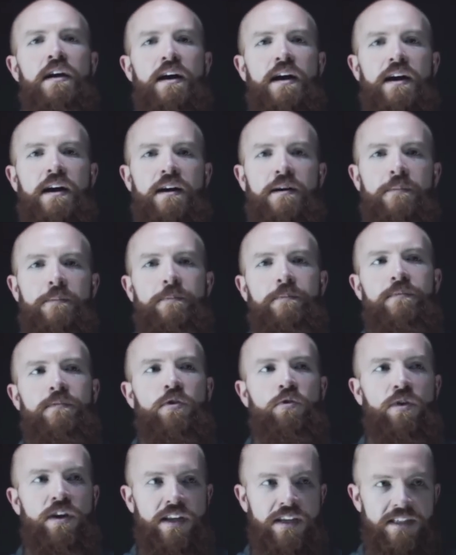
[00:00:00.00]
um,
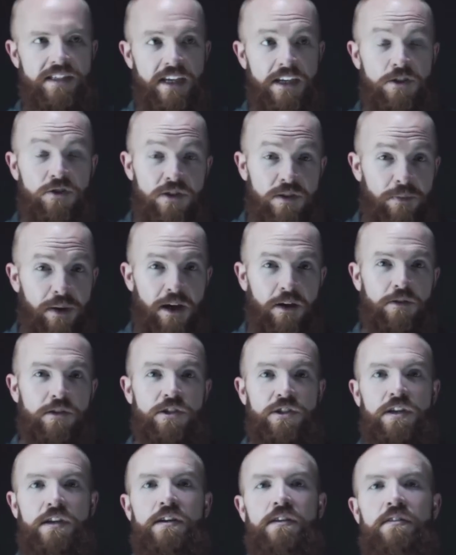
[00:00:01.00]
creating stagers in
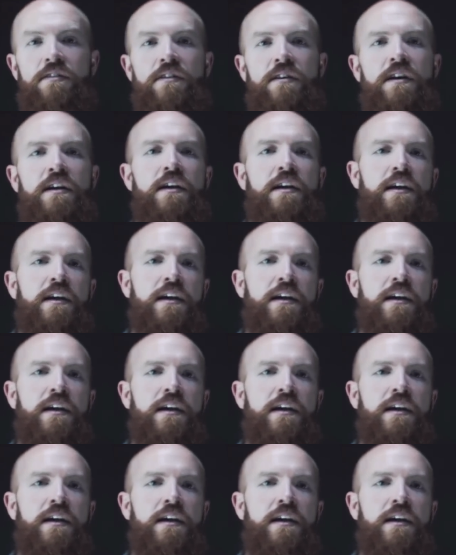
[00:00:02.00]
PowerShell.